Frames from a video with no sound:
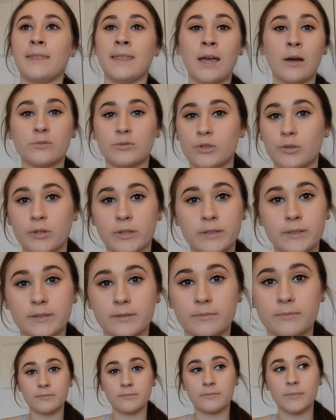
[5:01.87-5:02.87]
the
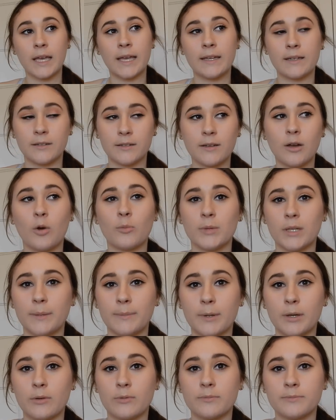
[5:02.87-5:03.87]
outdoors and Home
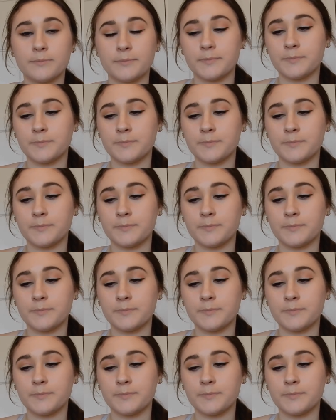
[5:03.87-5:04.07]
Depot.